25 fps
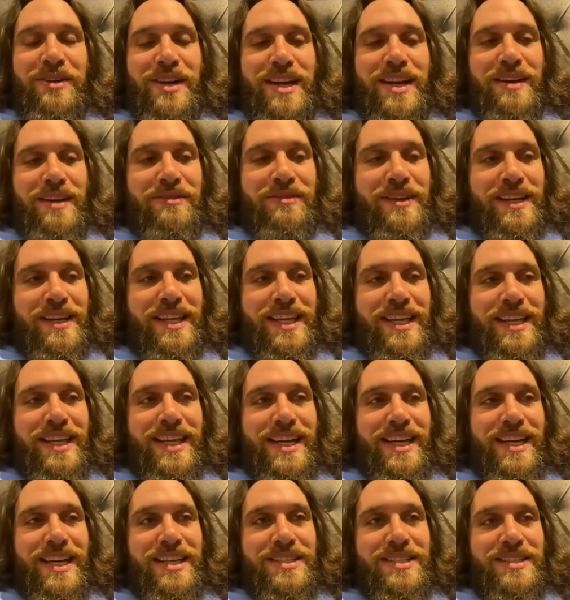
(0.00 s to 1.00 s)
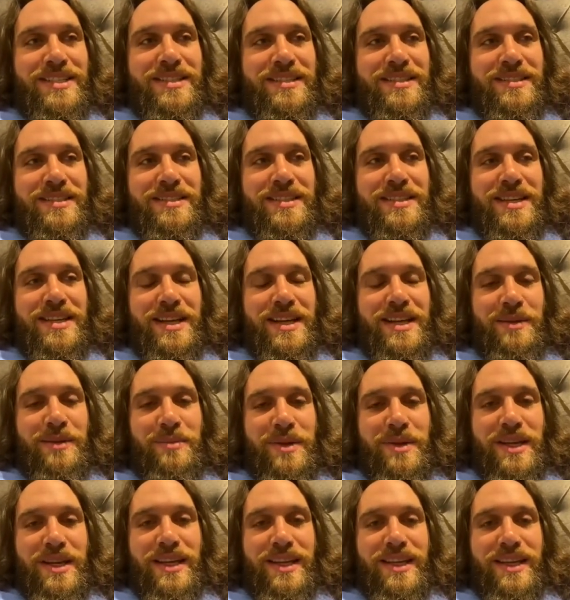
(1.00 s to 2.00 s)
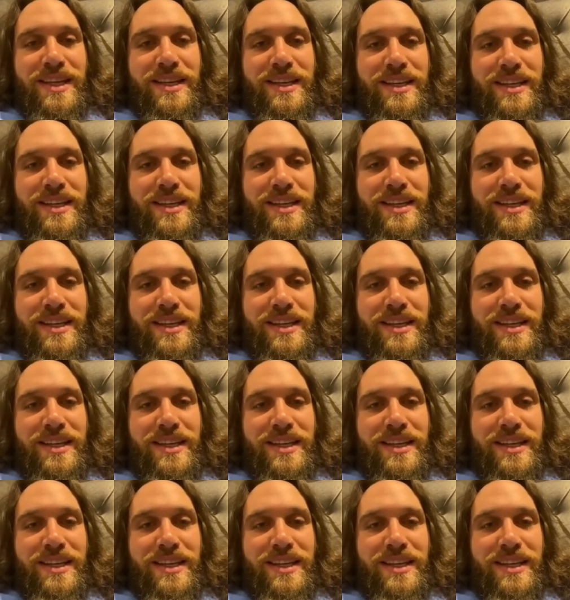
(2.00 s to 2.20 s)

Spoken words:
have any guys telling me